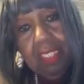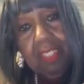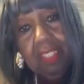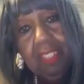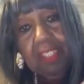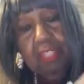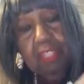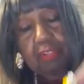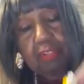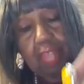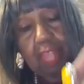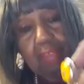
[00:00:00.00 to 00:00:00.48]

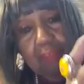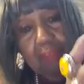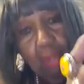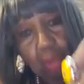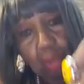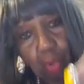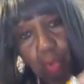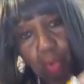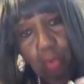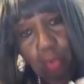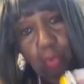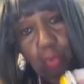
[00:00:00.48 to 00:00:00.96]
then you have a
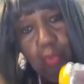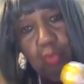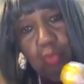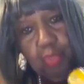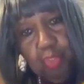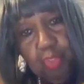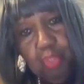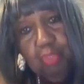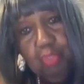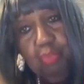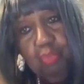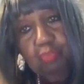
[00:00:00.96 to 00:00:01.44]
whole
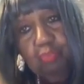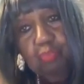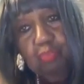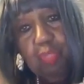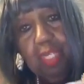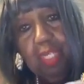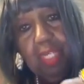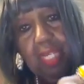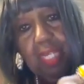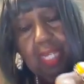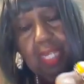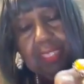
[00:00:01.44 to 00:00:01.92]
new
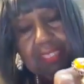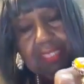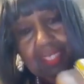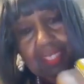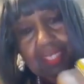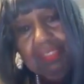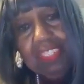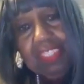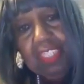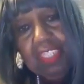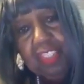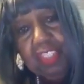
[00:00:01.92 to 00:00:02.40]

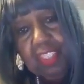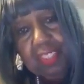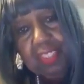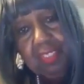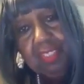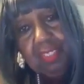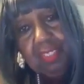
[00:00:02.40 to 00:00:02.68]
definition.